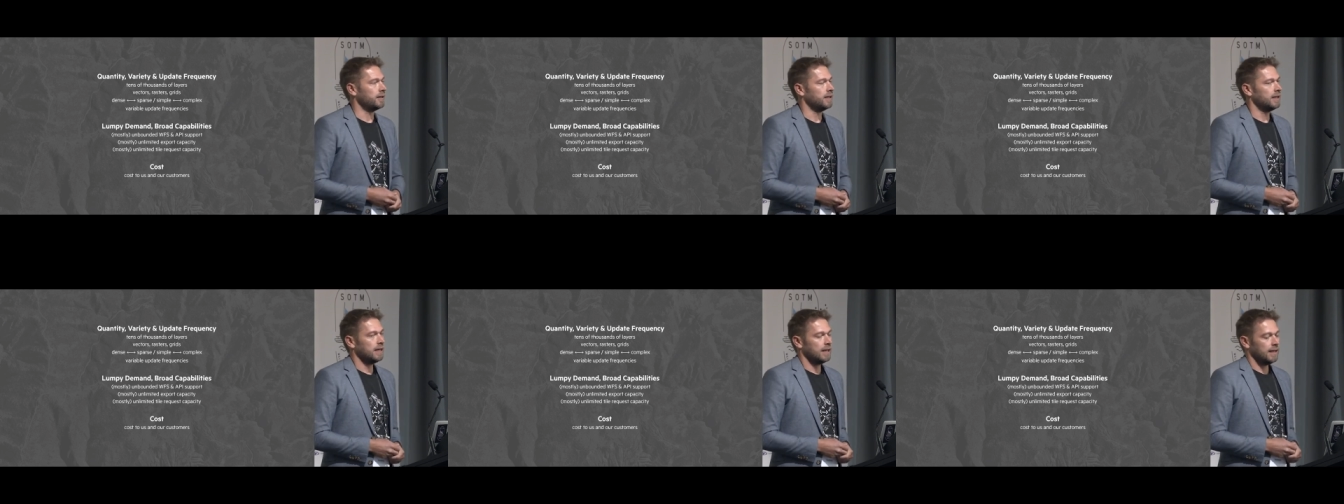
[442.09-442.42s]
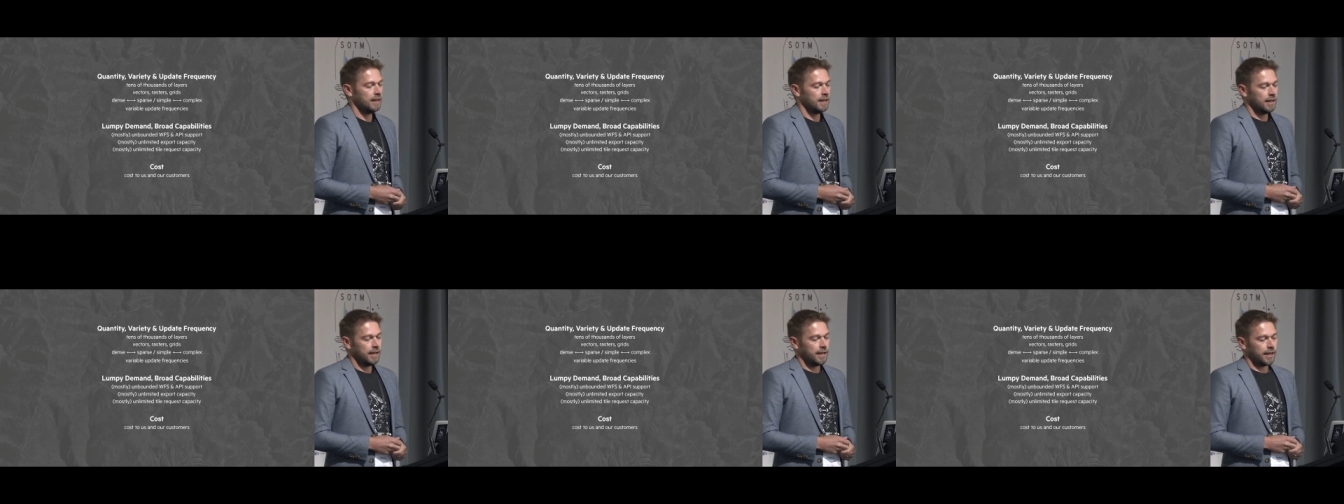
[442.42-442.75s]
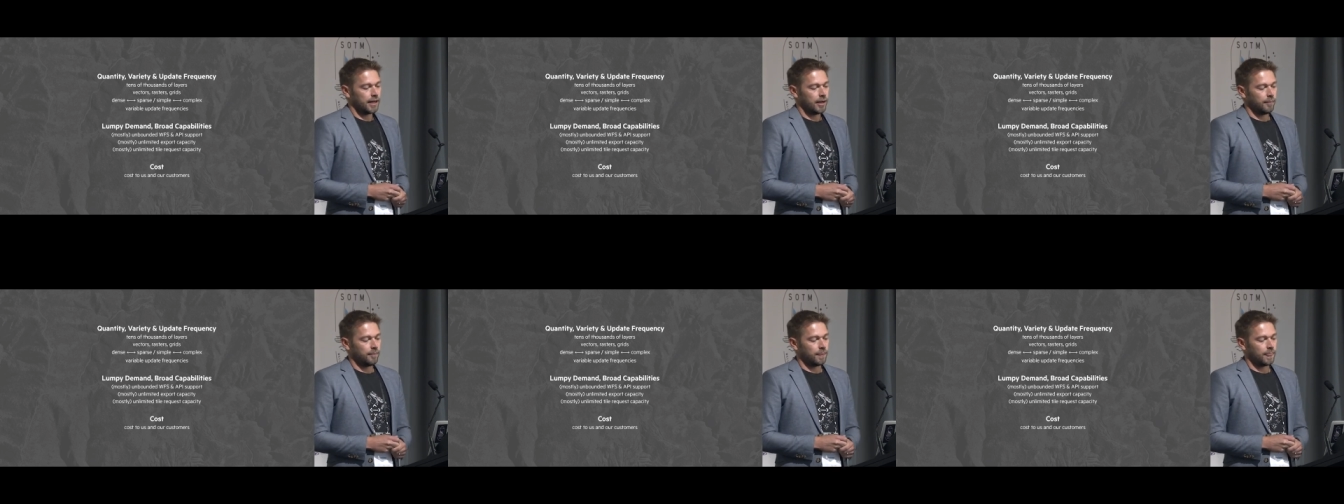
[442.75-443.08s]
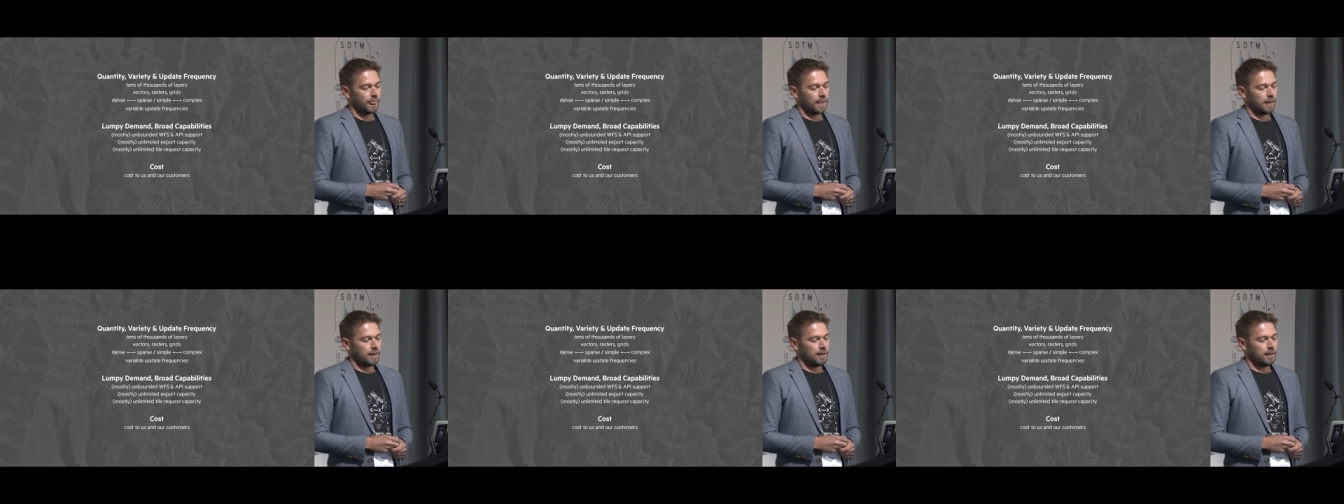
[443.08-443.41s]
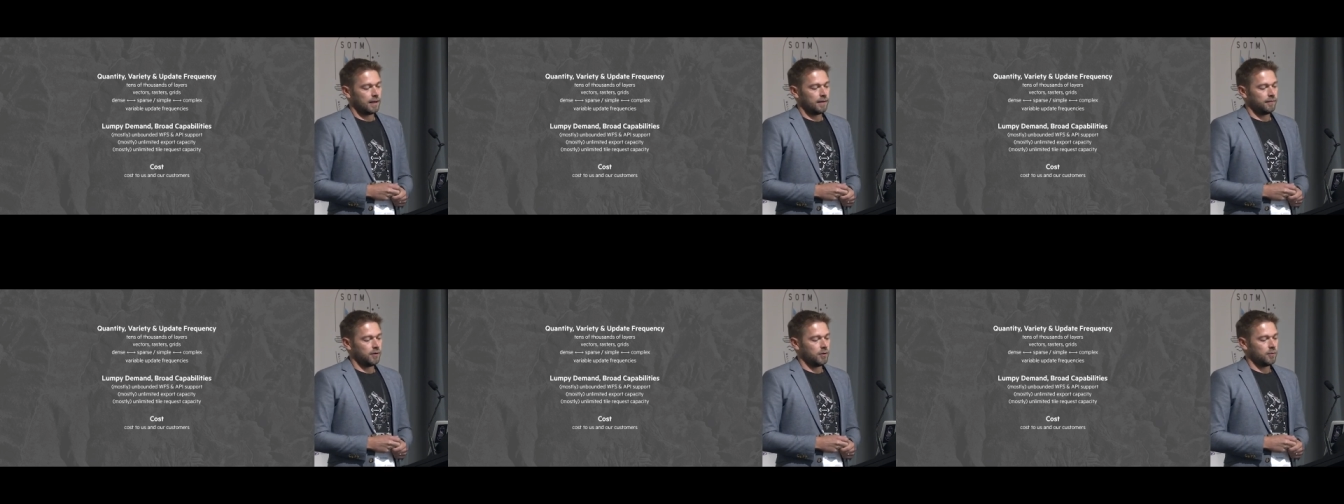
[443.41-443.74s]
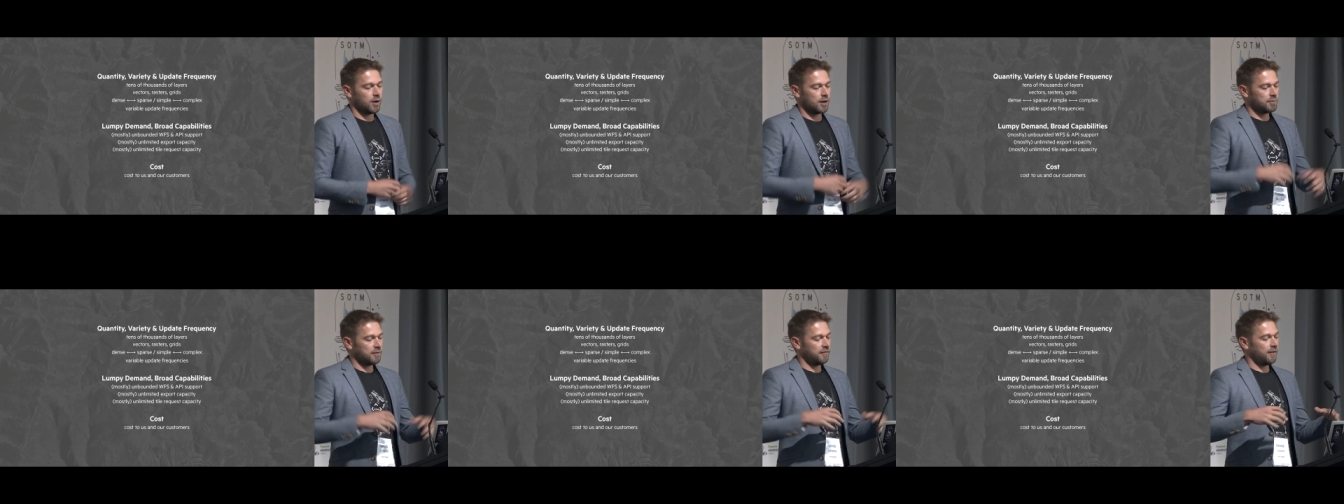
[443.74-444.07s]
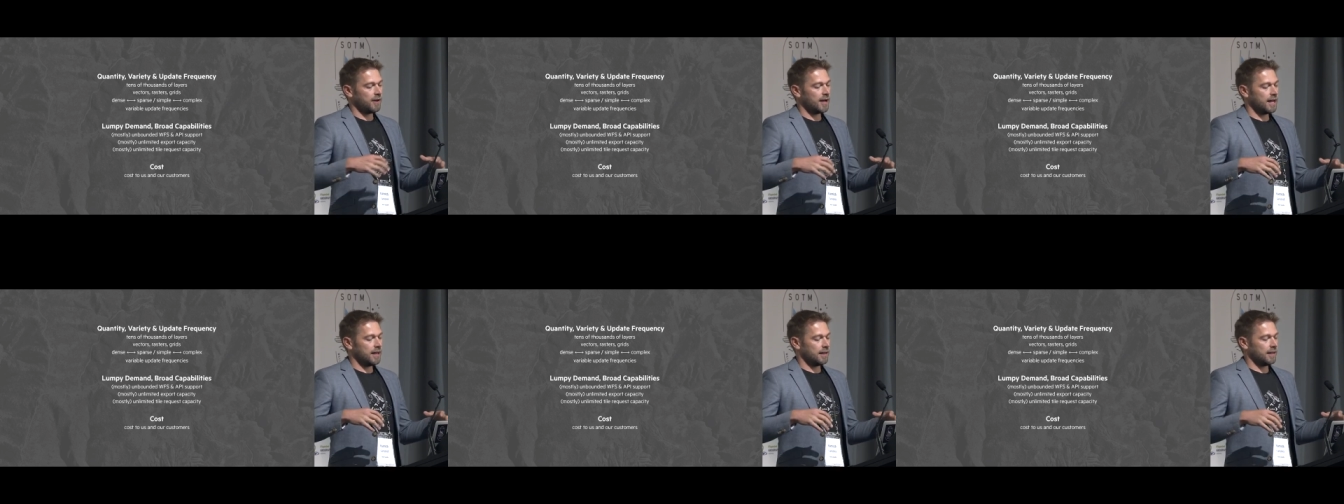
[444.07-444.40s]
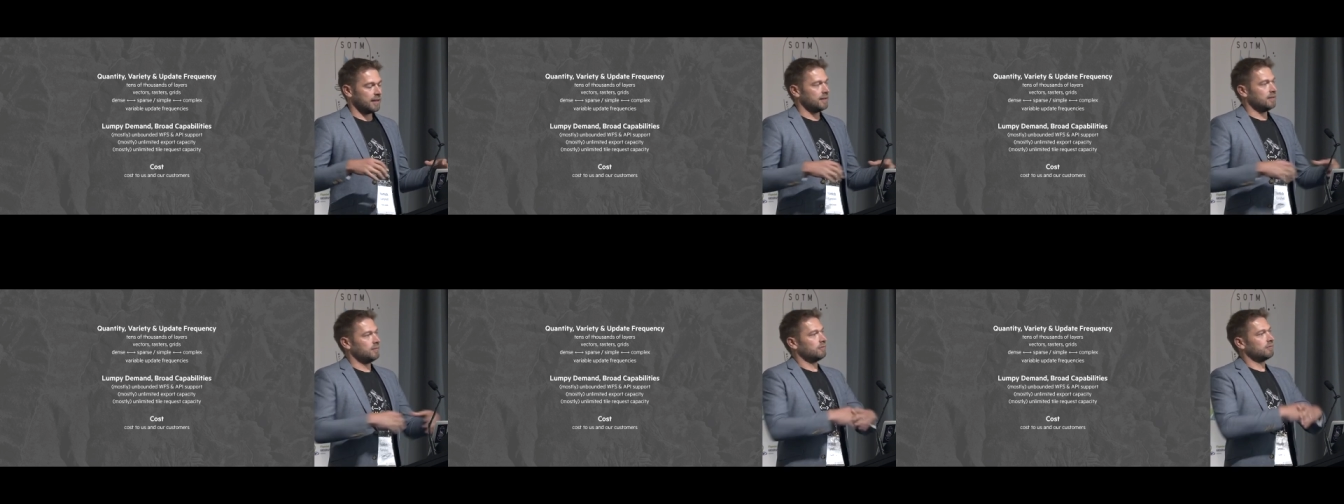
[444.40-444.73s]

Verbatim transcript: And um, if you want to provide the